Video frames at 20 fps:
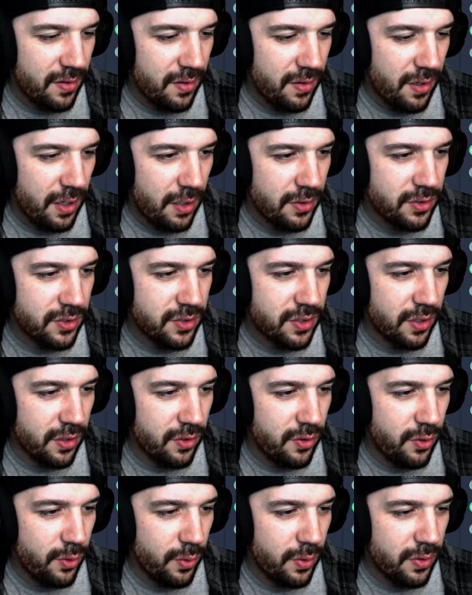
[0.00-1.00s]
I'm just going to
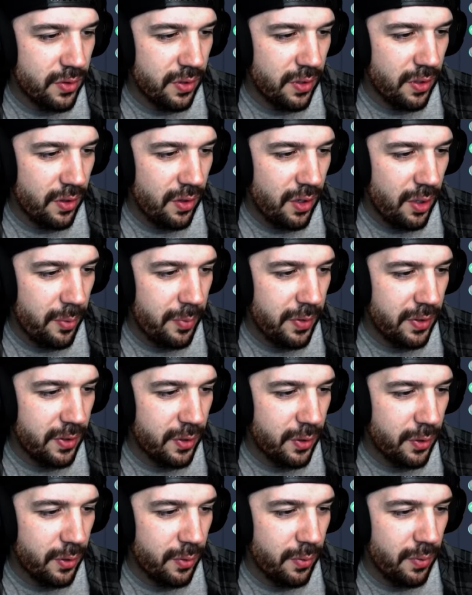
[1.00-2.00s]
do it, though. I'm going
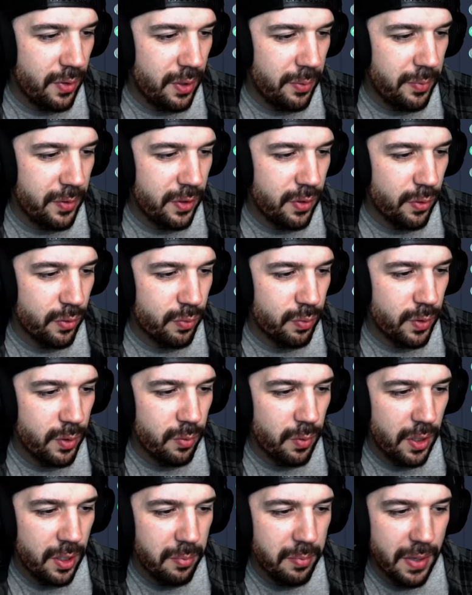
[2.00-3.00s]
to go 3
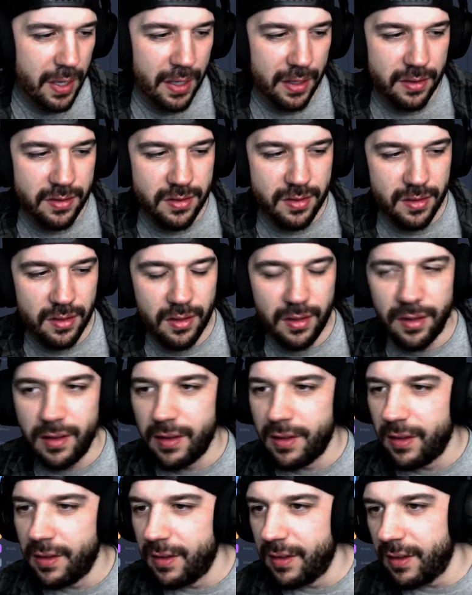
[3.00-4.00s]
running backs.
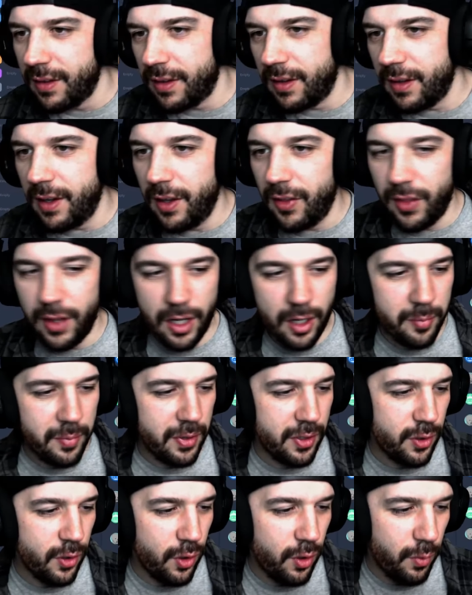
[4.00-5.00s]
And then I'm going
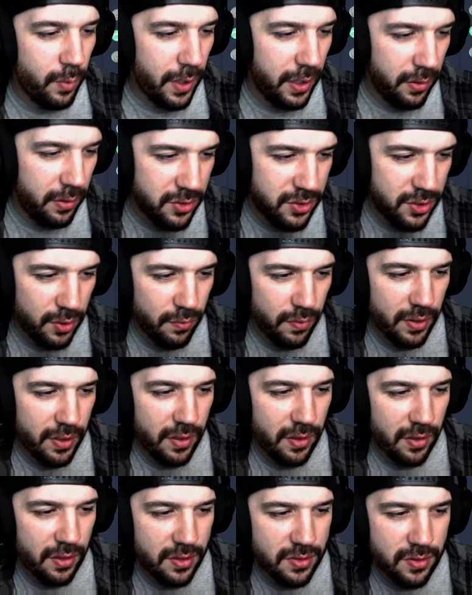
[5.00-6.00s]
to go a wide receiver
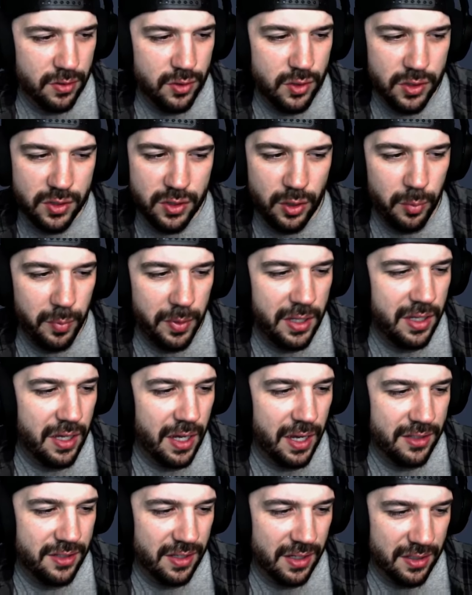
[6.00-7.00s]
here because there's just so many
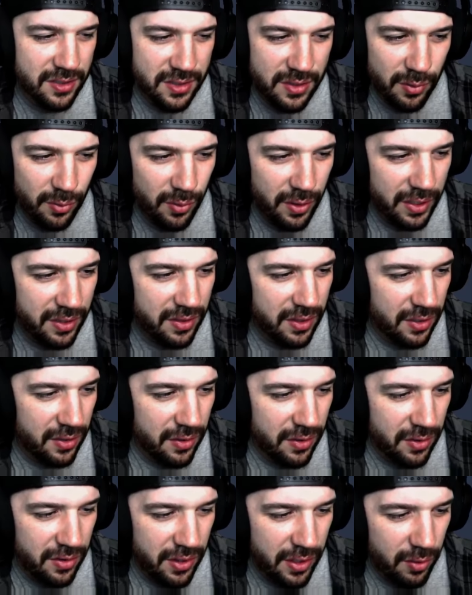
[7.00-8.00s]
guys that I still like that
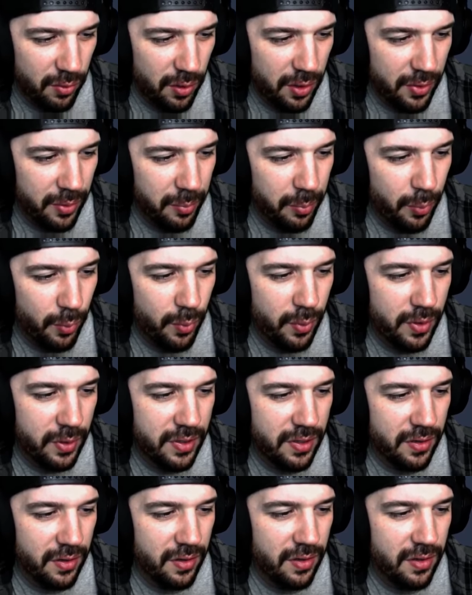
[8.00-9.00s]
are on the board
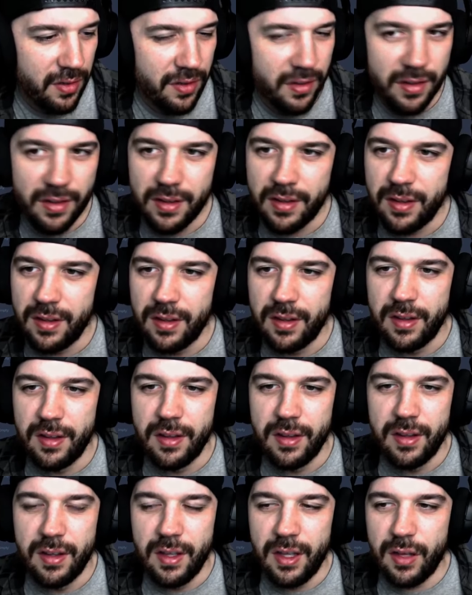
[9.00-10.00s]
here.
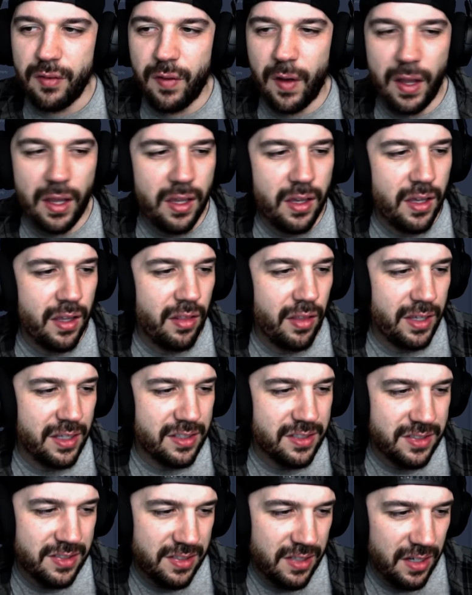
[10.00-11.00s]
If I can get like
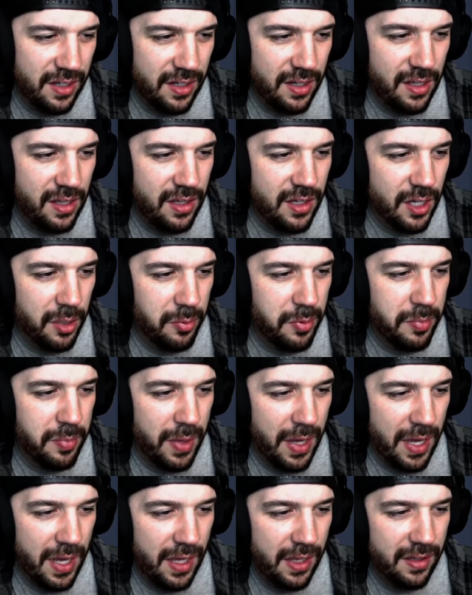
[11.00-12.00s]
CD coming
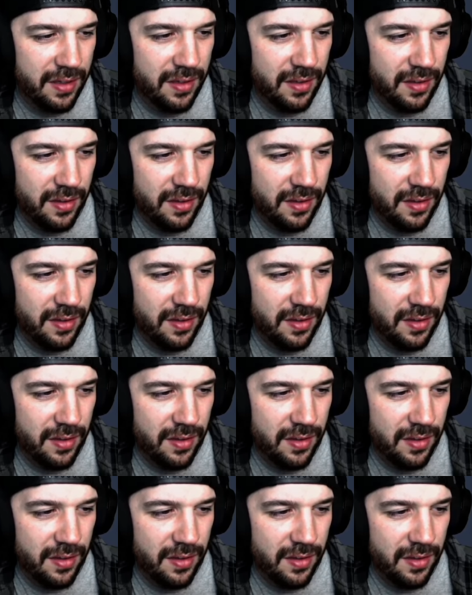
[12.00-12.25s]
back,